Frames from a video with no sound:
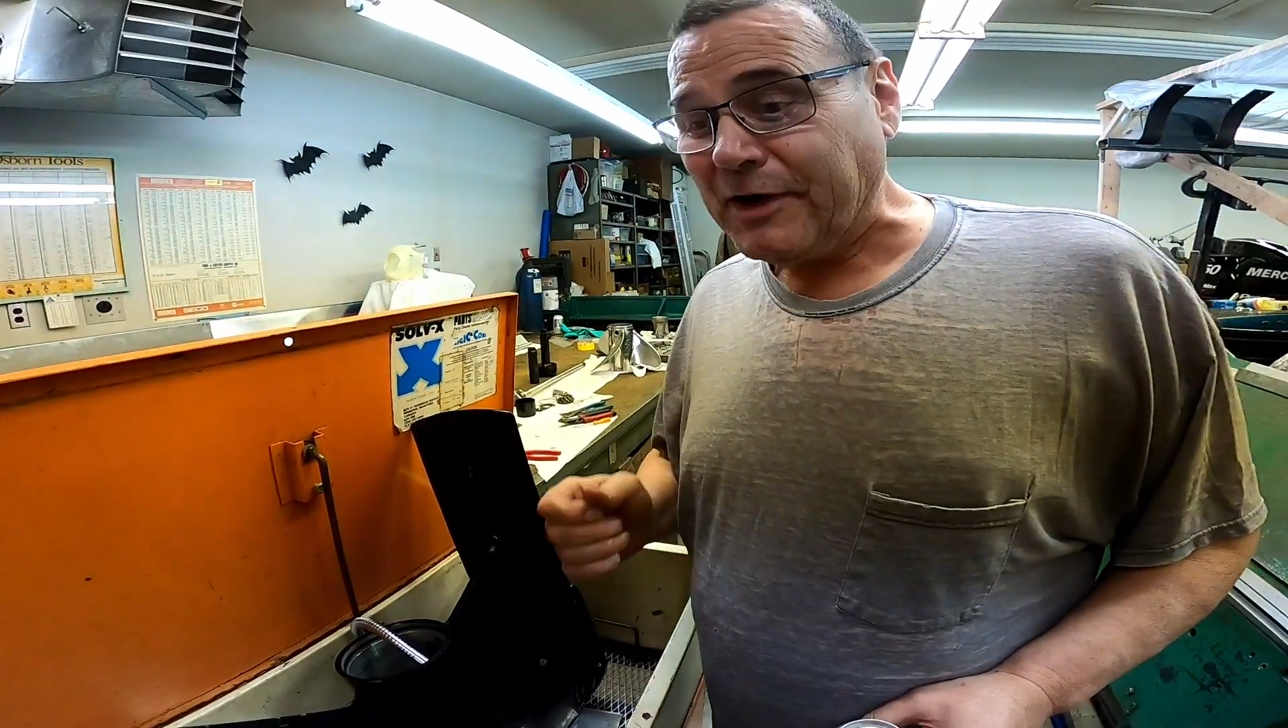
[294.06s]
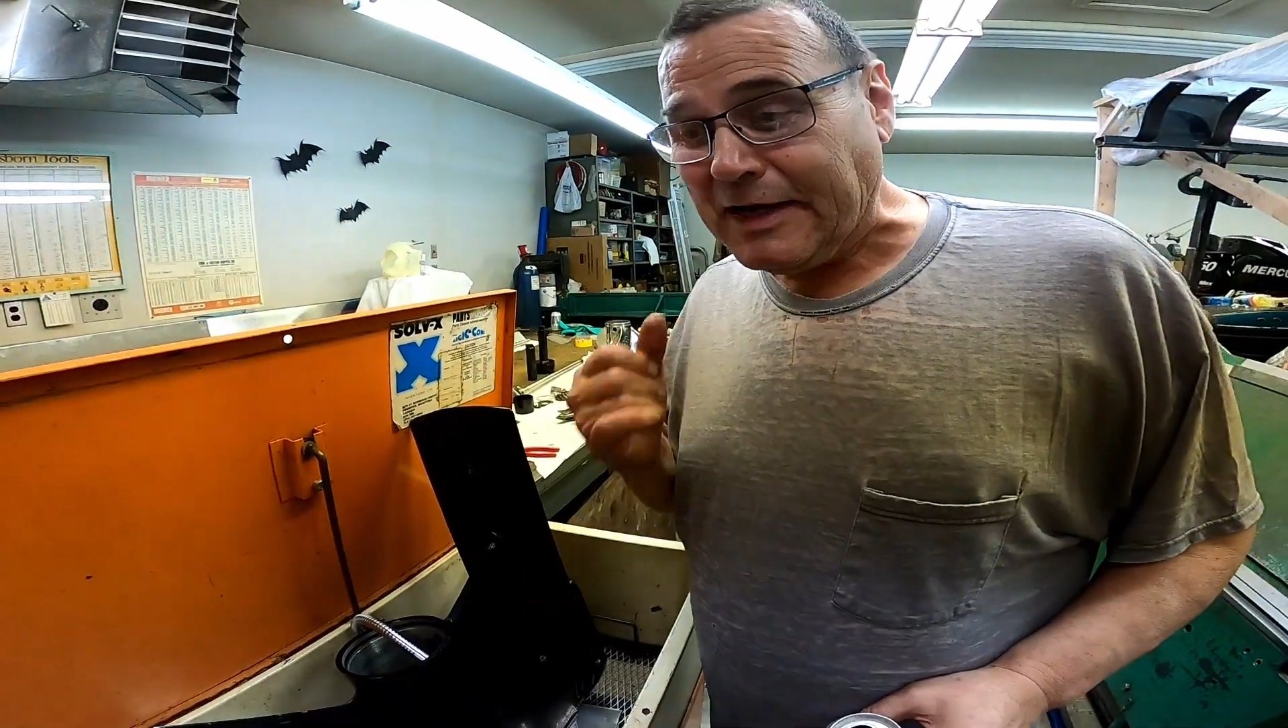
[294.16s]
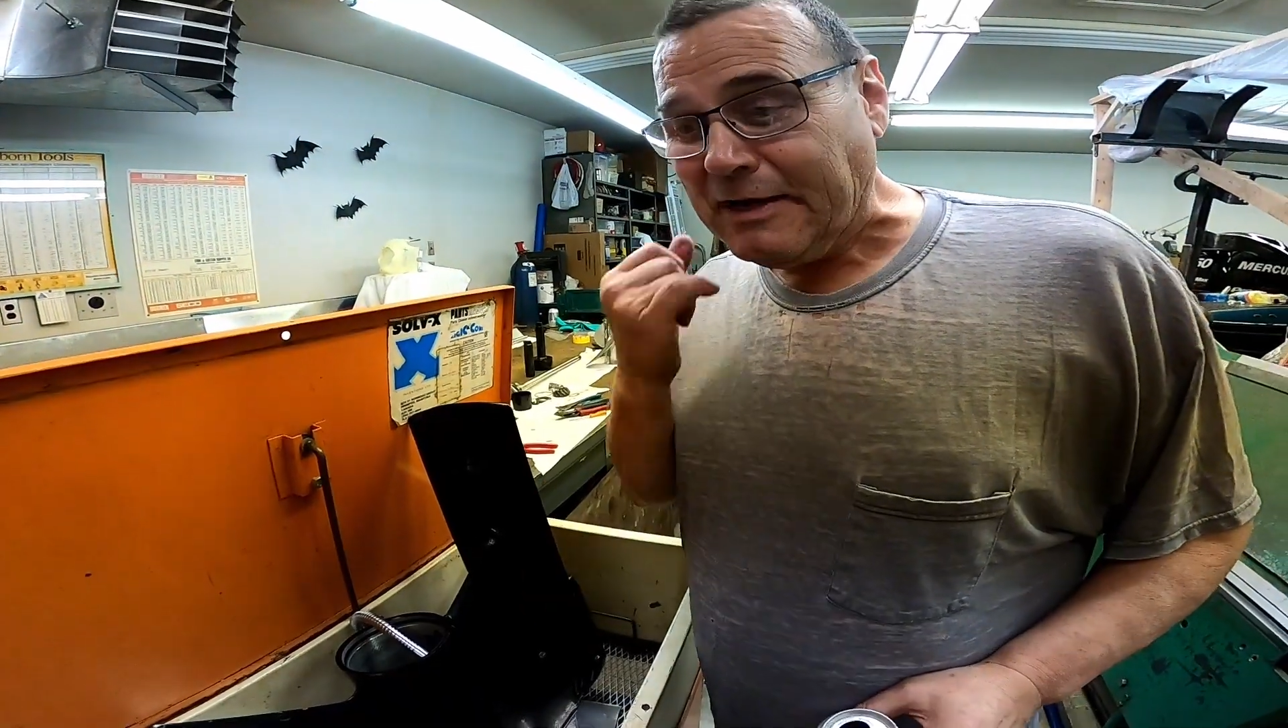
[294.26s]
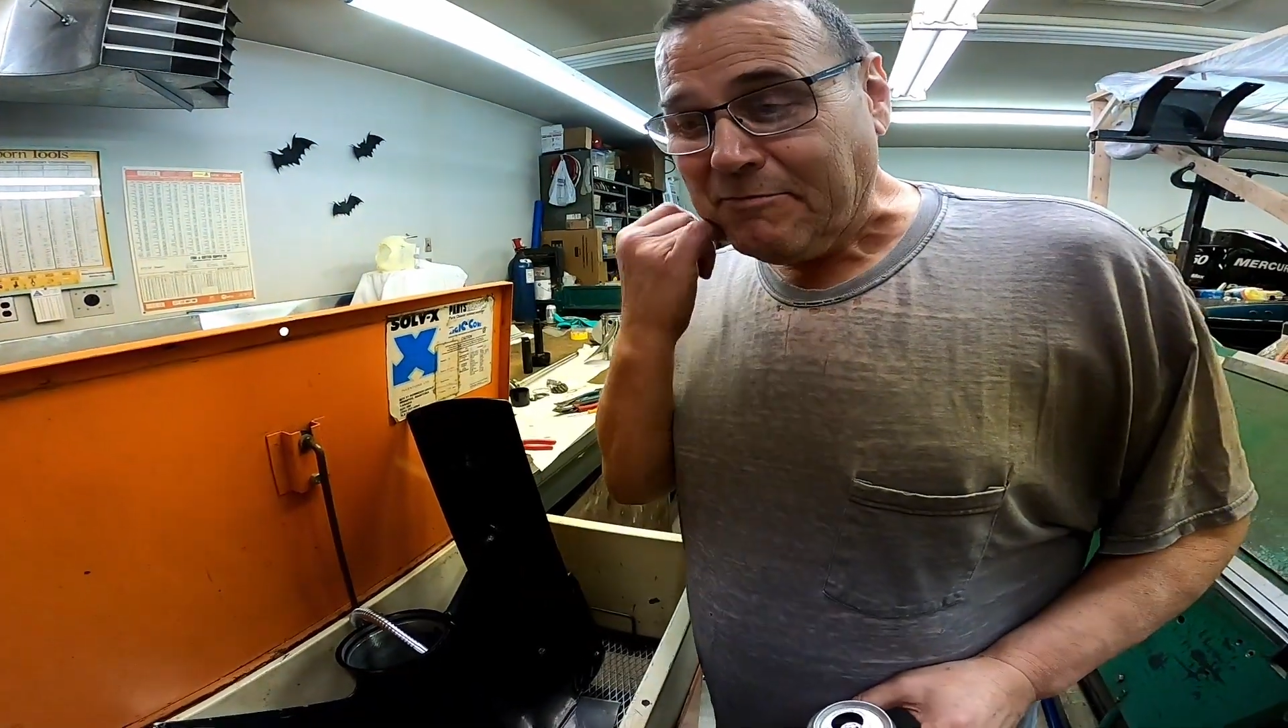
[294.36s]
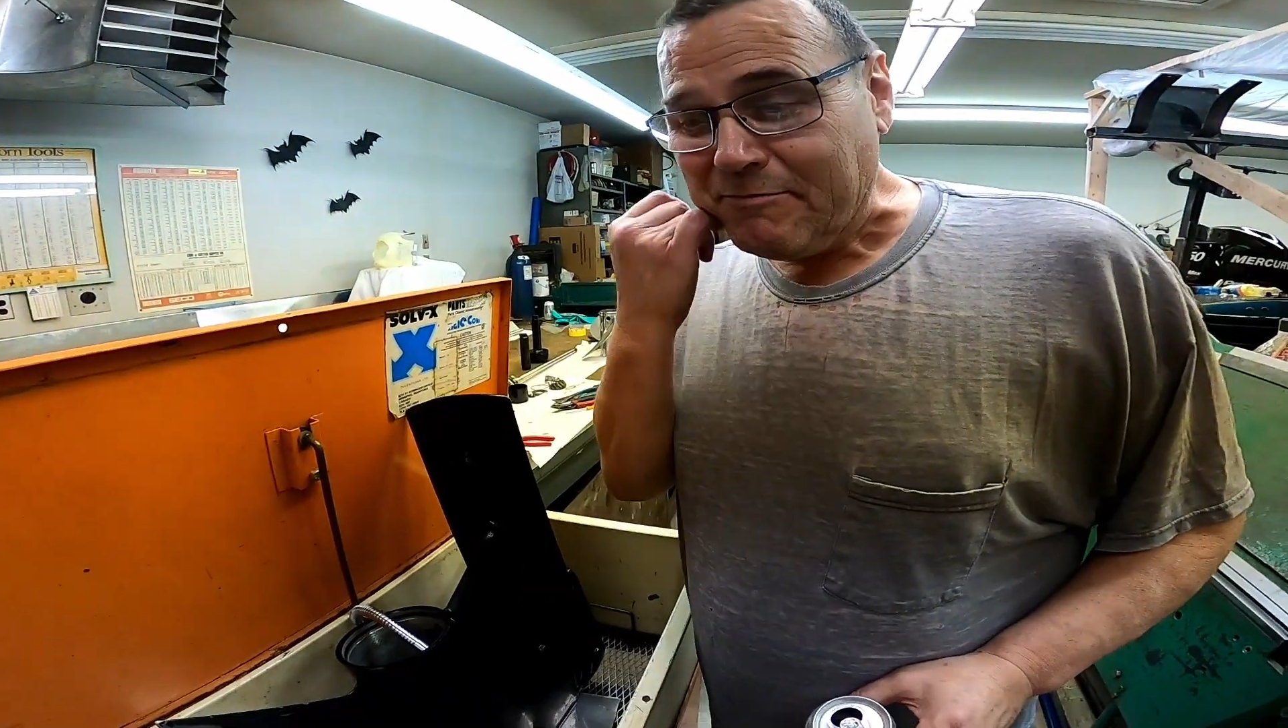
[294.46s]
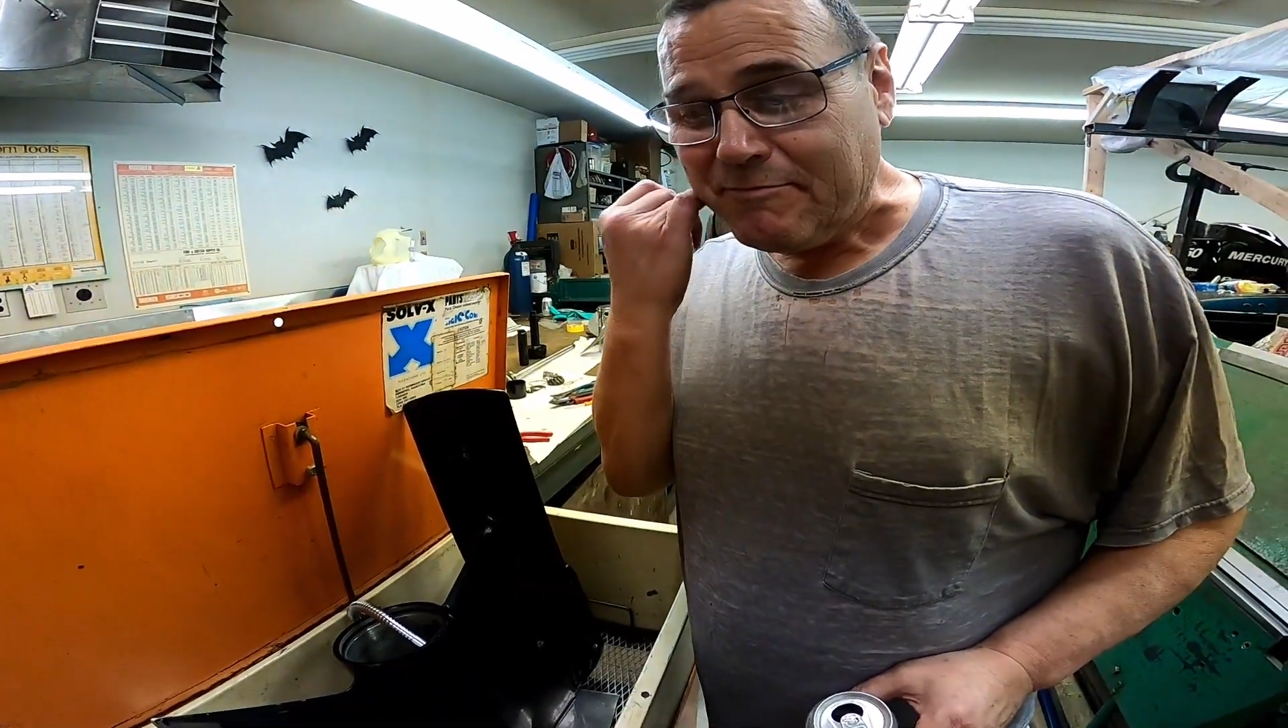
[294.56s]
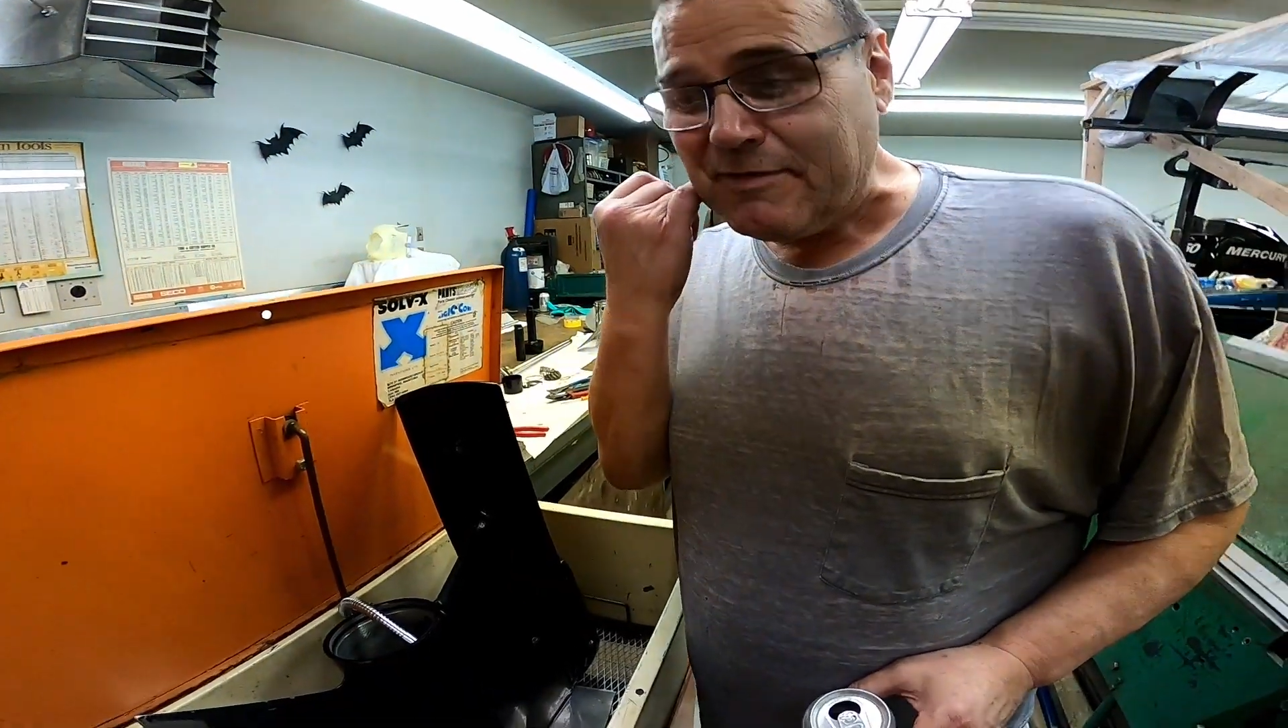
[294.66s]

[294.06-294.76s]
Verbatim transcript: Marine